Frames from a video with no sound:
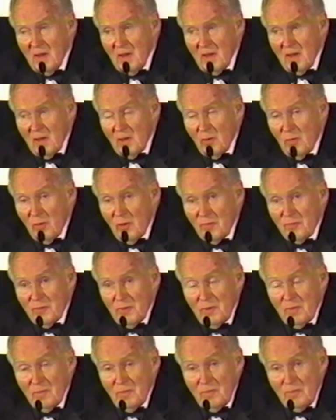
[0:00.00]
How
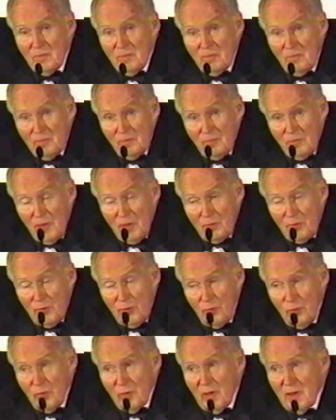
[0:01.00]
often, maybe
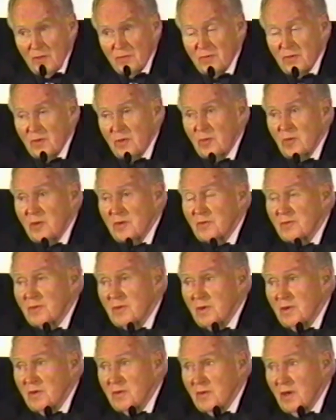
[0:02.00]
you asked the
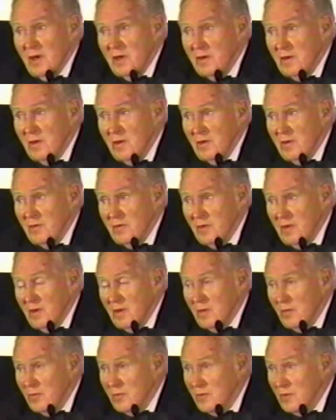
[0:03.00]
question, as I did as
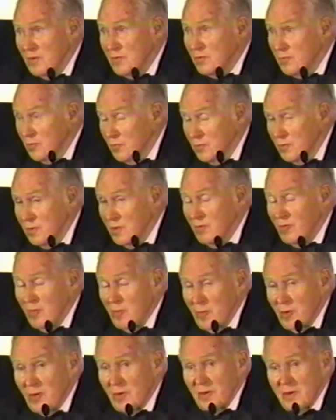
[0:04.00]
I was a student of
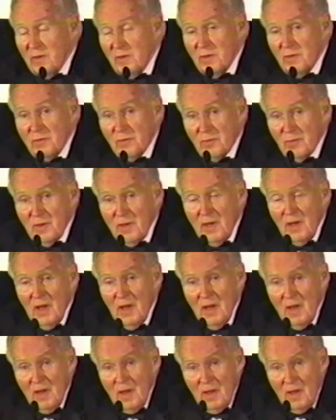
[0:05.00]
American history,
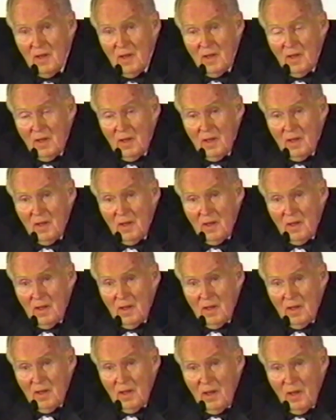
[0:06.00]

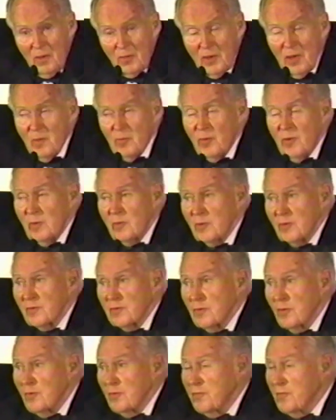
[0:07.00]
how come we were
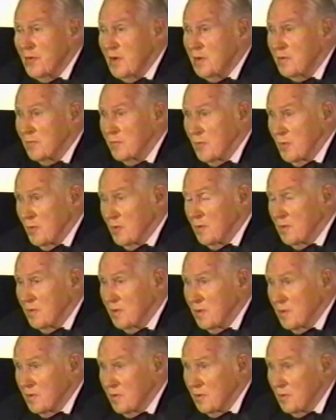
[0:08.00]
so favored
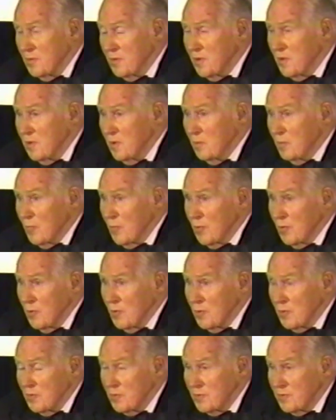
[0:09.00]
that there did
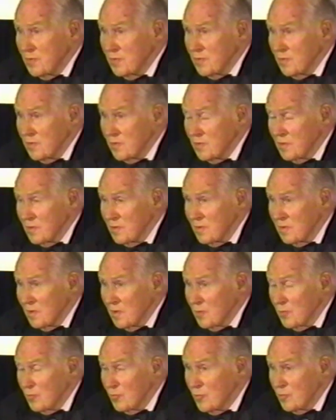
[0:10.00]
emerge
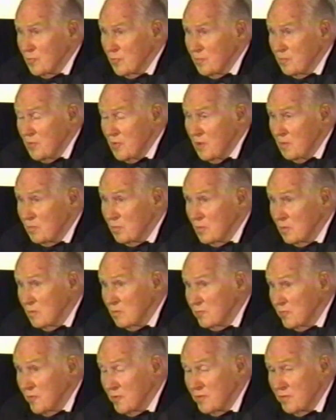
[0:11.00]
a group of people,
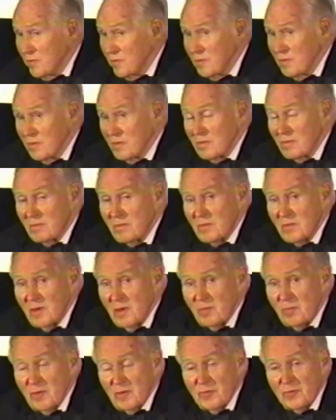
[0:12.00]
just a
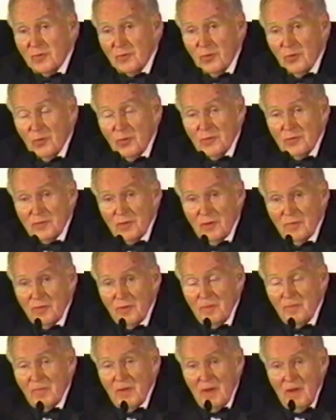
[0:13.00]
couple of scores of
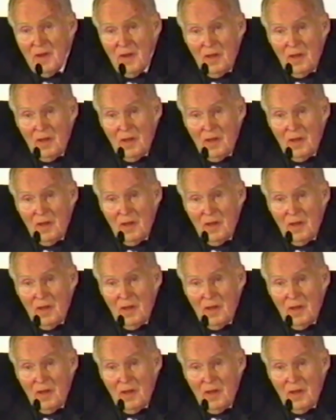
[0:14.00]
them,